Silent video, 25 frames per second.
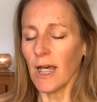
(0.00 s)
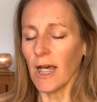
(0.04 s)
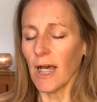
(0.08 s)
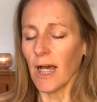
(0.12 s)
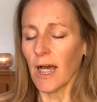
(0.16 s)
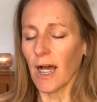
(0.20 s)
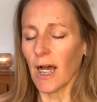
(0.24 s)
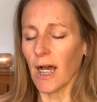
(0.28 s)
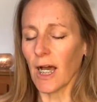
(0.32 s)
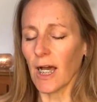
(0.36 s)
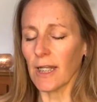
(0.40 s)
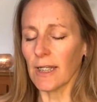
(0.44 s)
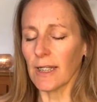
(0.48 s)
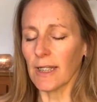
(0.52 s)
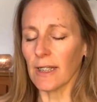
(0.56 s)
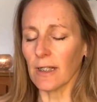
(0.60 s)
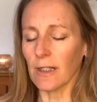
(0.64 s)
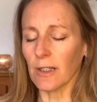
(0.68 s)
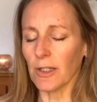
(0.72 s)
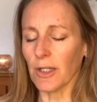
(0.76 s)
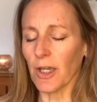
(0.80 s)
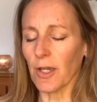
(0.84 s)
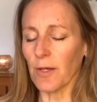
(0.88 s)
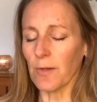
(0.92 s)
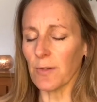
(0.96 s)
little
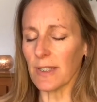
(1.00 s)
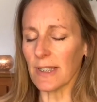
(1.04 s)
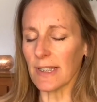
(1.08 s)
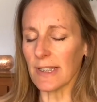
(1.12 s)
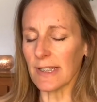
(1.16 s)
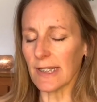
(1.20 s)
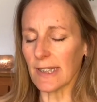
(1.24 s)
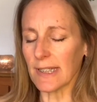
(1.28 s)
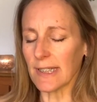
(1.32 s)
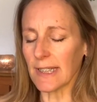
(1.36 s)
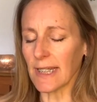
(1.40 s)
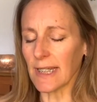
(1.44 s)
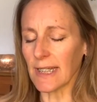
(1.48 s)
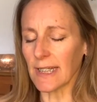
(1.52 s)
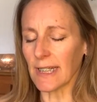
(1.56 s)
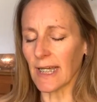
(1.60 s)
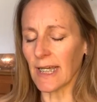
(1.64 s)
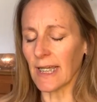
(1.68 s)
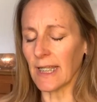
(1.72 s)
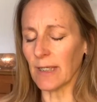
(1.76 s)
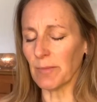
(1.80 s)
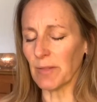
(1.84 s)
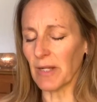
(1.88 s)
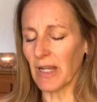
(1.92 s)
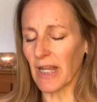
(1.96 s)
yogi sitting in a
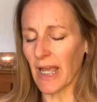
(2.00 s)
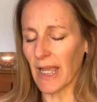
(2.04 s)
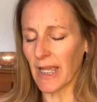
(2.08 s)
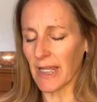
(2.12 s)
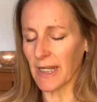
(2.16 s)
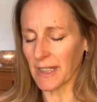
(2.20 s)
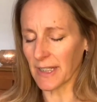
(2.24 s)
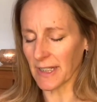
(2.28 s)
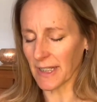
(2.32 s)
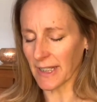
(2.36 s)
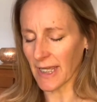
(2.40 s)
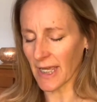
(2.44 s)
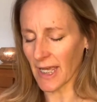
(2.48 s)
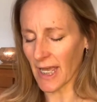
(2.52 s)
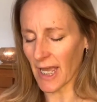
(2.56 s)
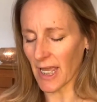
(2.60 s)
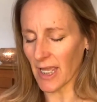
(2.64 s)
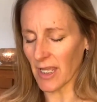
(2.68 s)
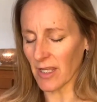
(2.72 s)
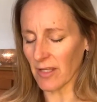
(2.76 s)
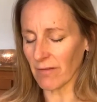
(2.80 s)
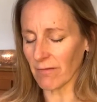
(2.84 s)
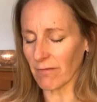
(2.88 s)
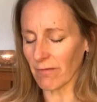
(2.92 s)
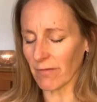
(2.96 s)
Himalayan
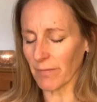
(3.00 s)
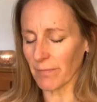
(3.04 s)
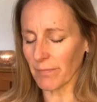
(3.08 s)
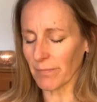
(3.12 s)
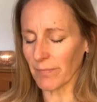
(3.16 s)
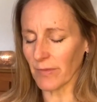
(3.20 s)
cave.